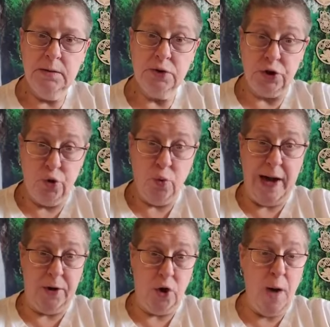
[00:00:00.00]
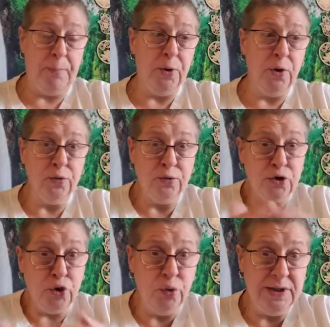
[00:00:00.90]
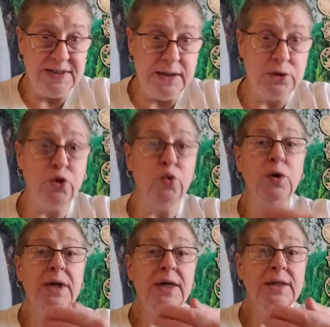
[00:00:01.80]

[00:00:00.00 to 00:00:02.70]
So you had an opportunity to